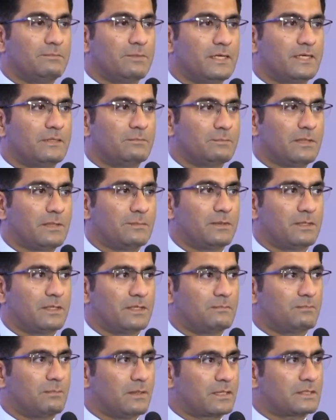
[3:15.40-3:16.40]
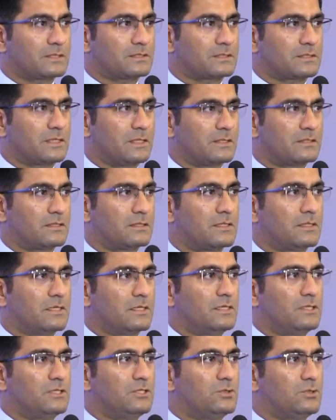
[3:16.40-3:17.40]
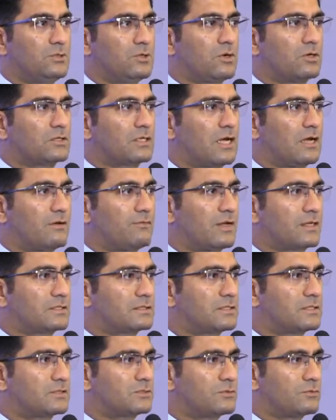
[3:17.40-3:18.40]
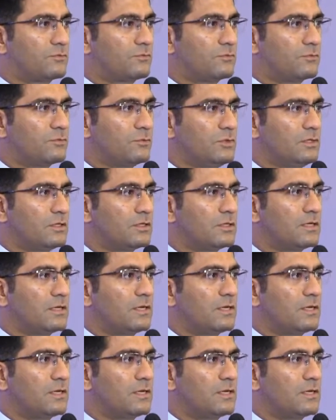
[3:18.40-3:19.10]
people in Pakistan do not have access to food,